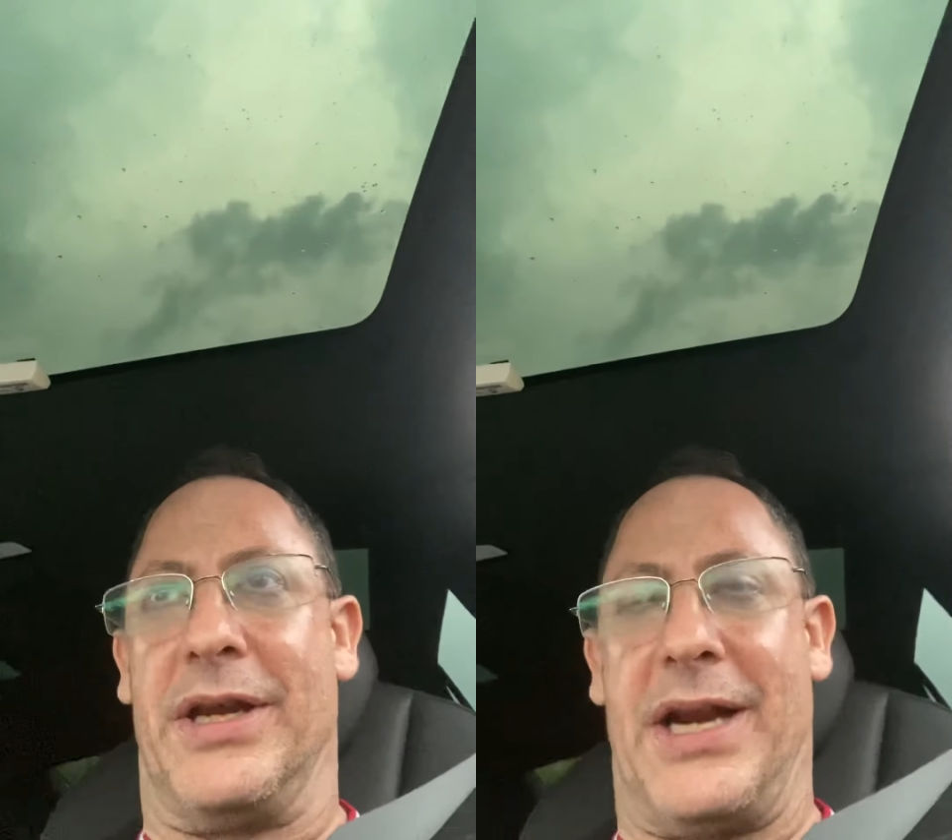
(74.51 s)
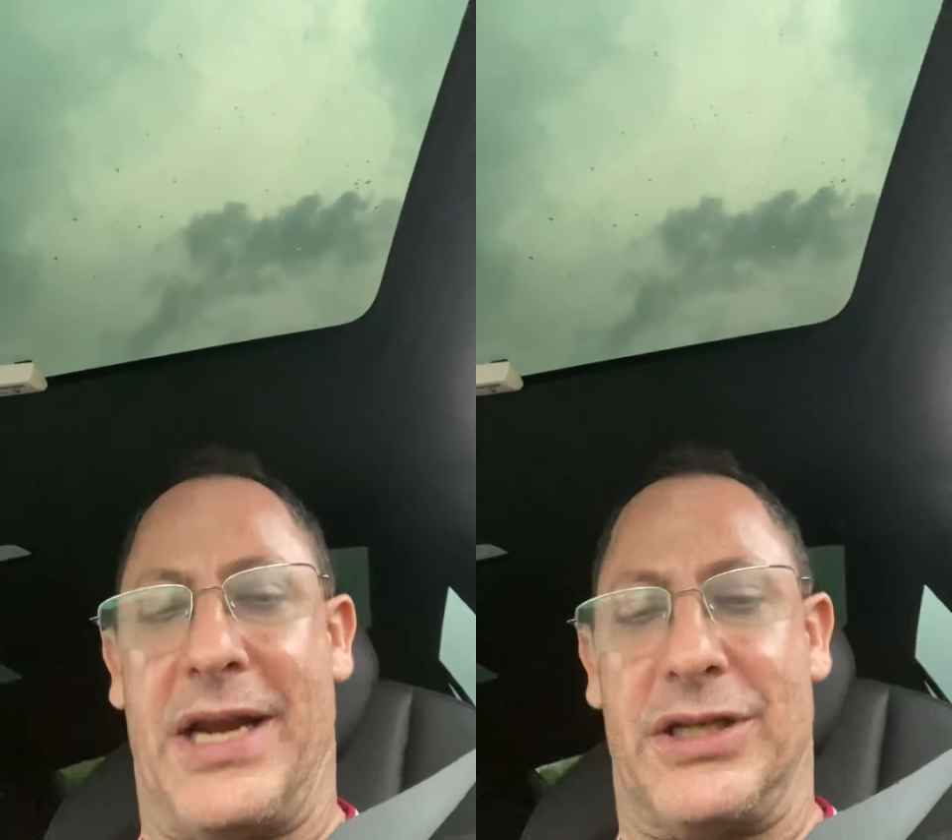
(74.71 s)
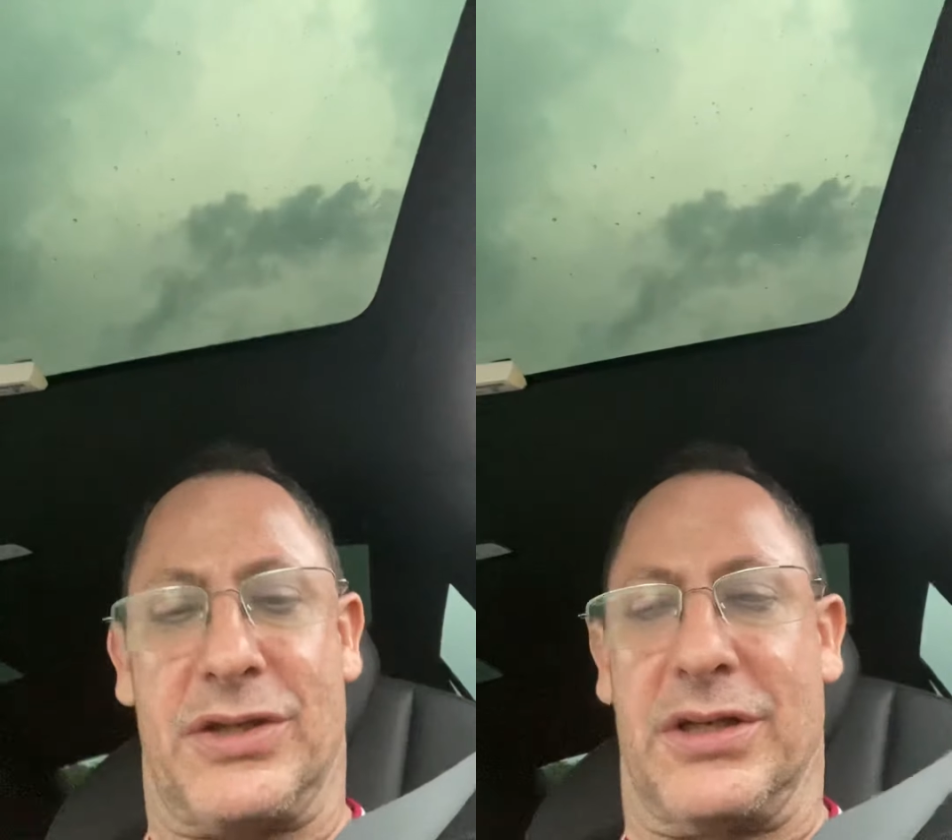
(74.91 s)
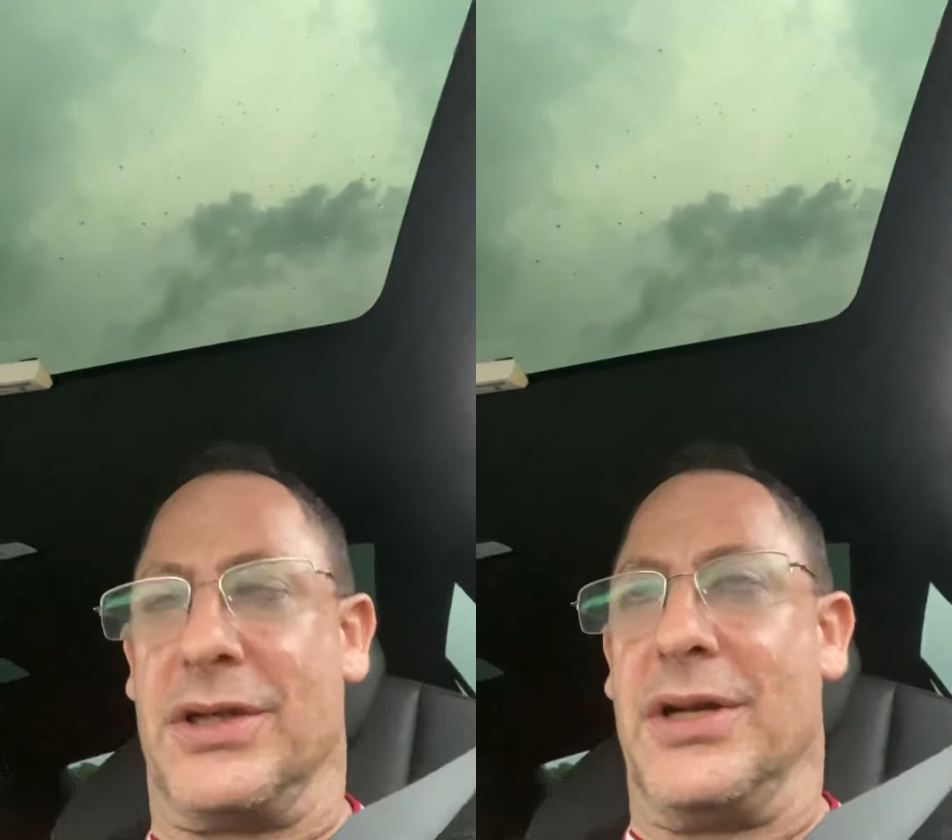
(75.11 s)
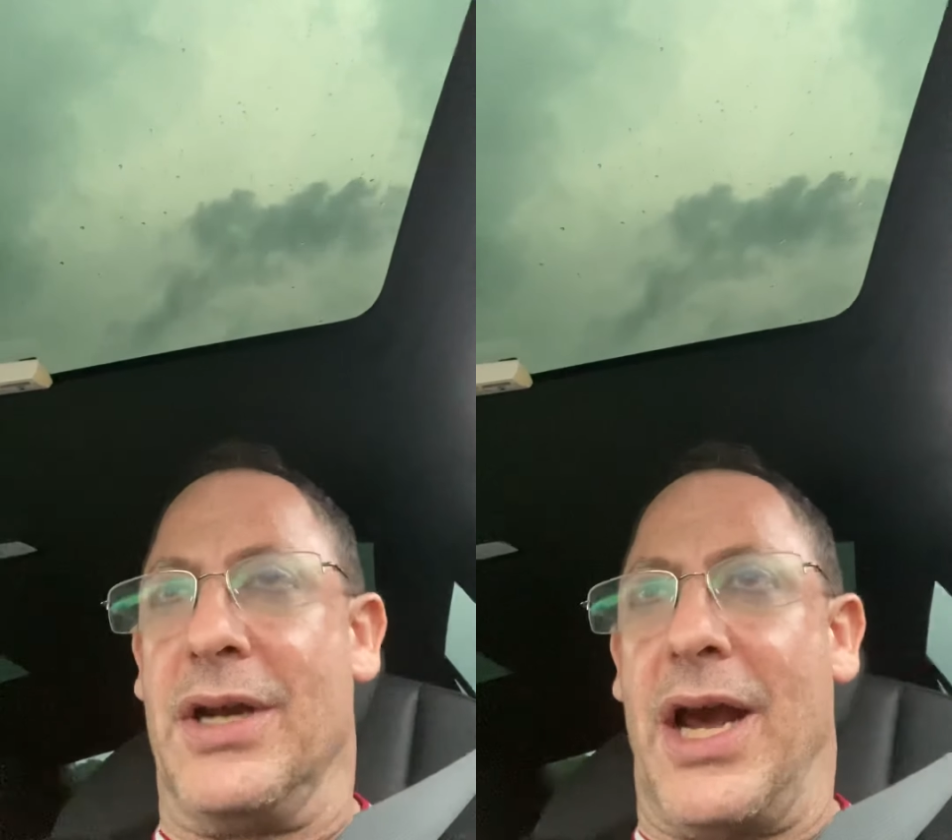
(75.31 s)
and
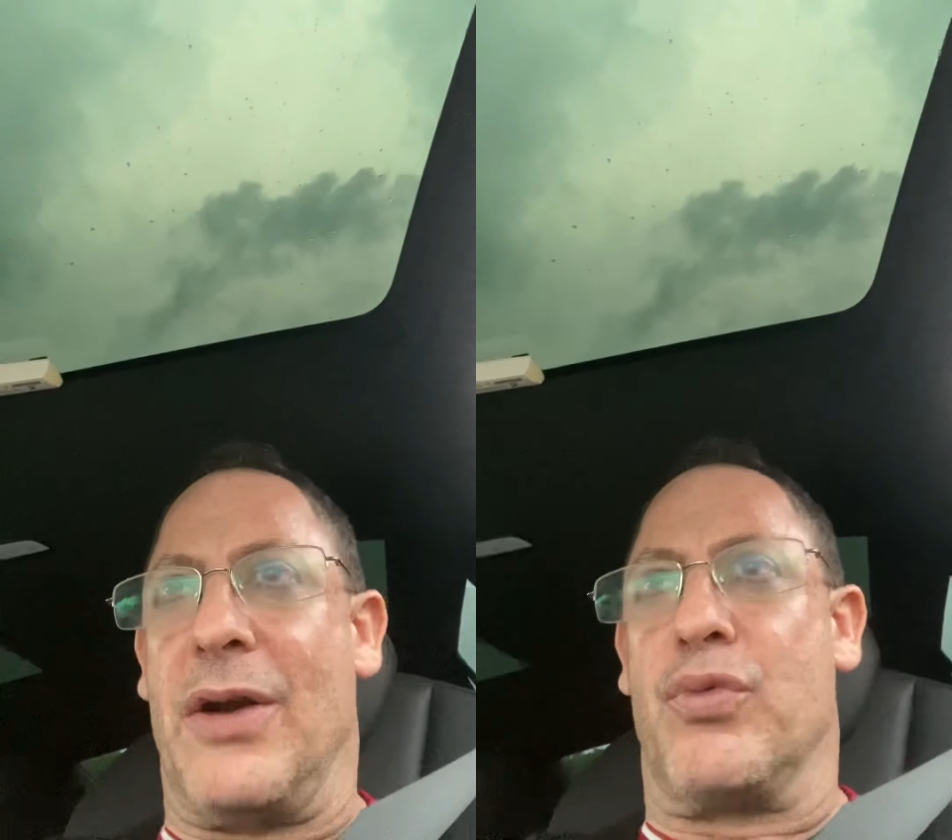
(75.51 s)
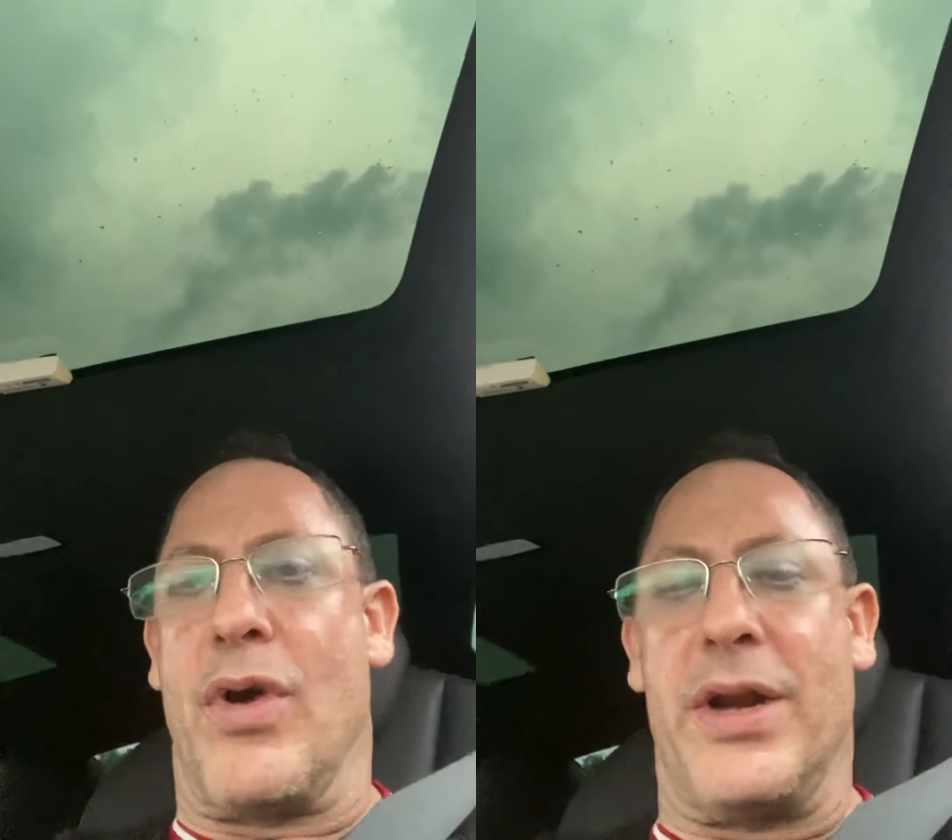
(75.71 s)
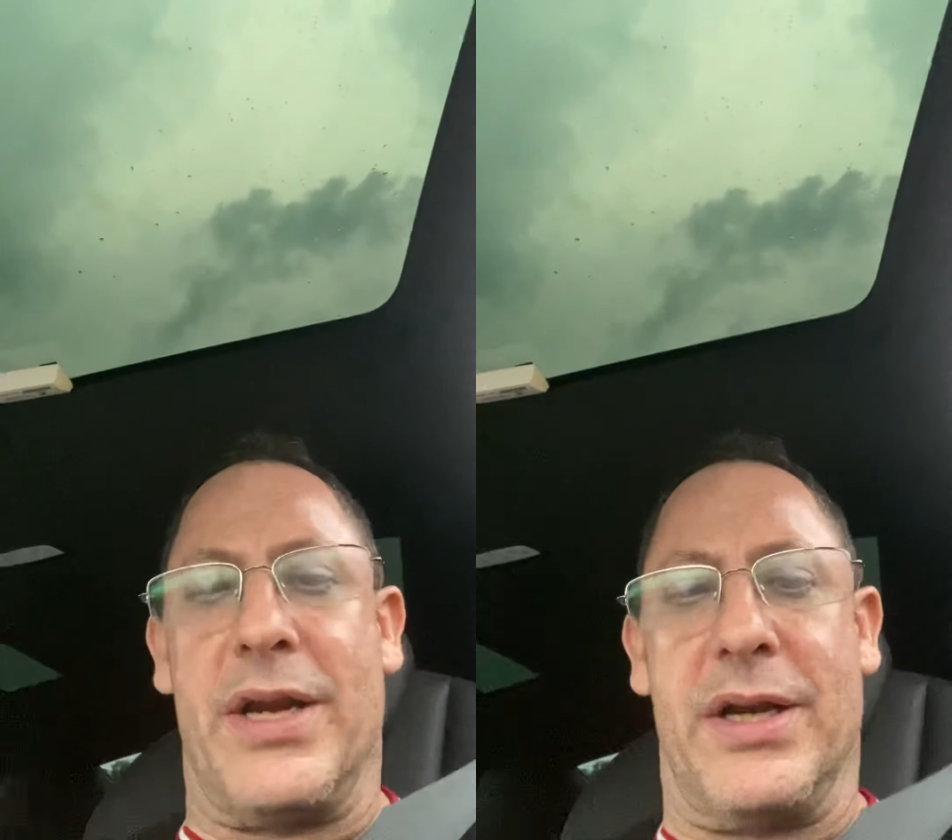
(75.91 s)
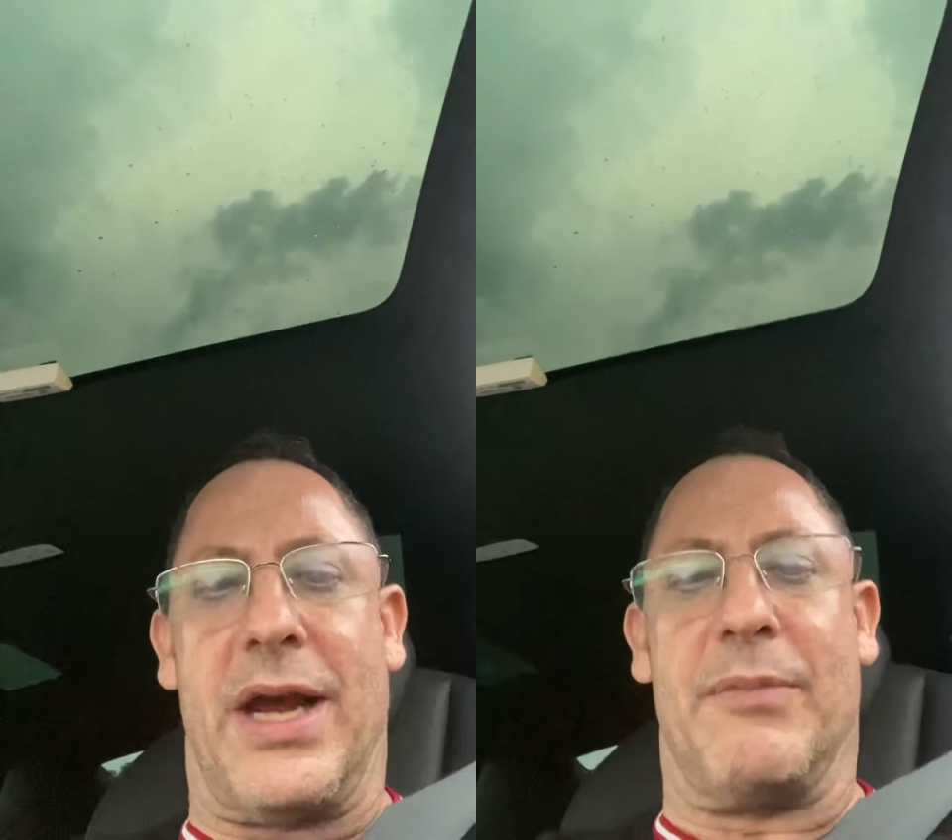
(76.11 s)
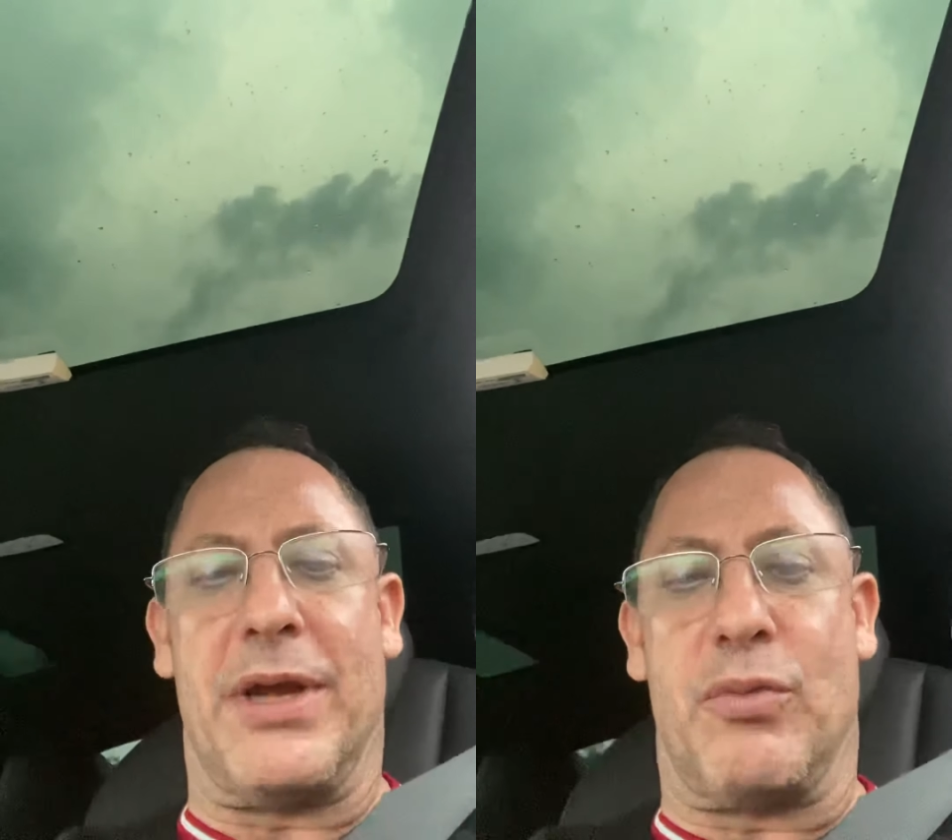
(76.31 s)
I run in,
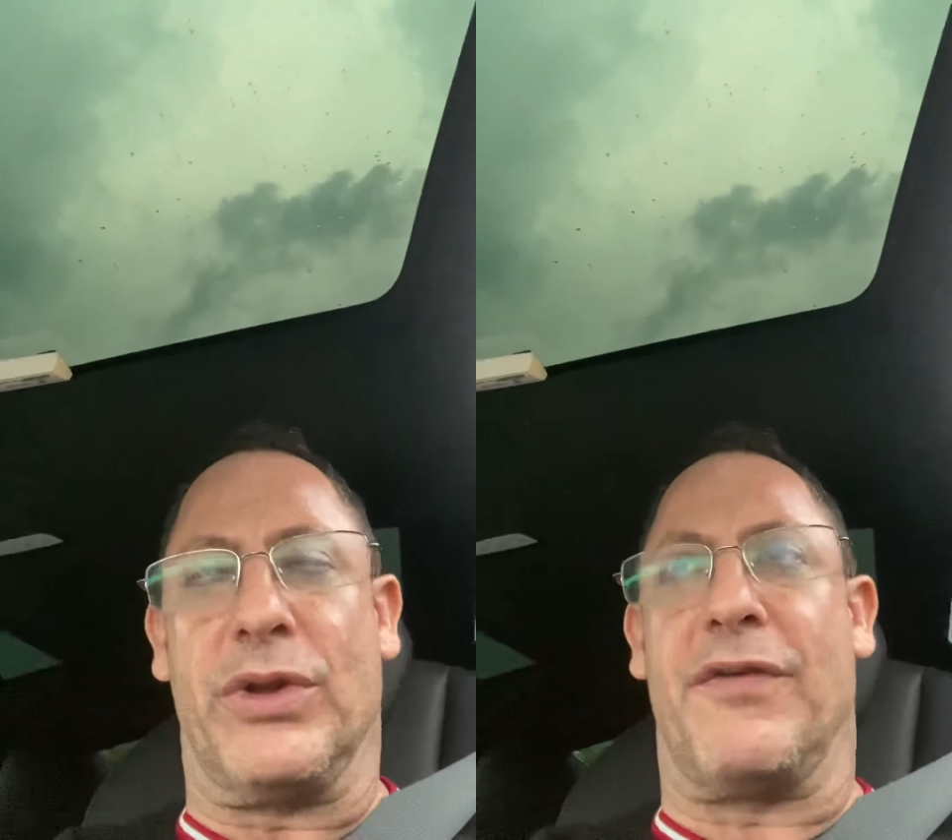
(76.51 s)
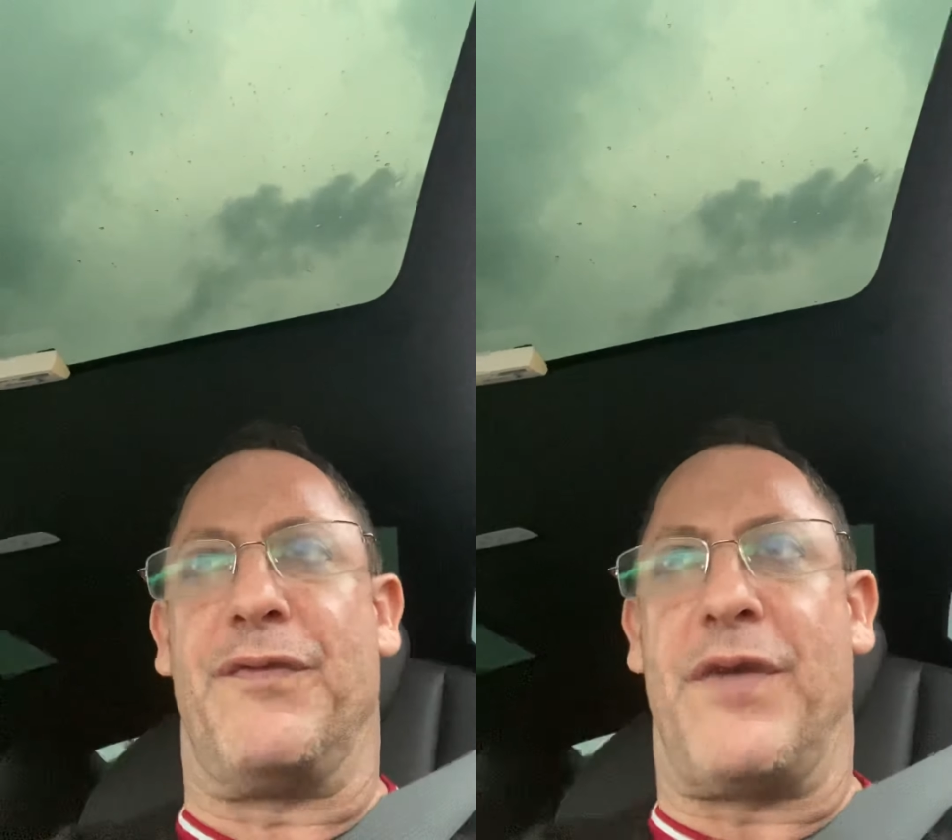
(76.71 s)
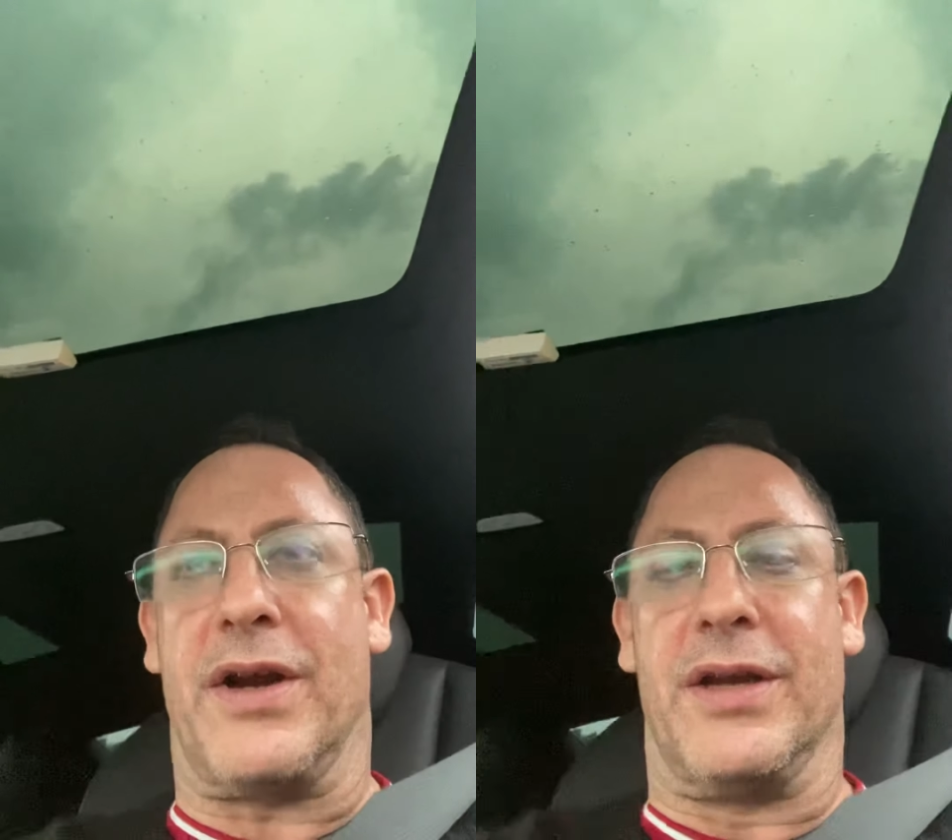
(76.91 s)
I'm like, what the fuck?